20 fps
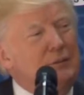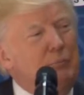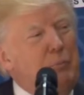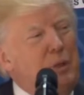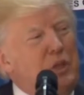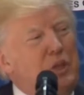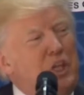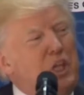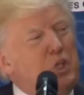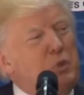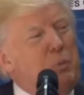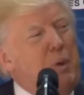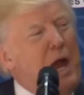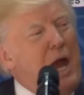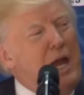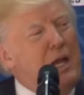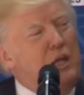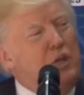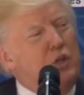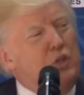But these
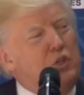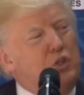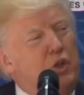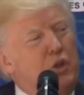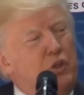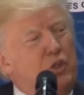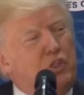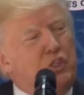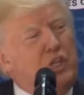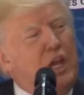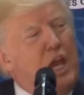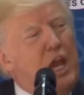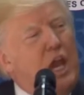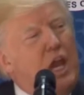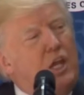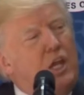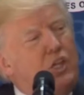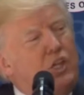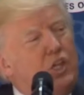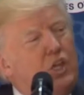binders on the
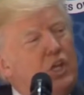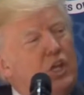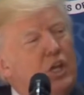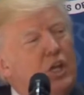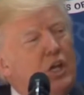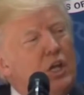stage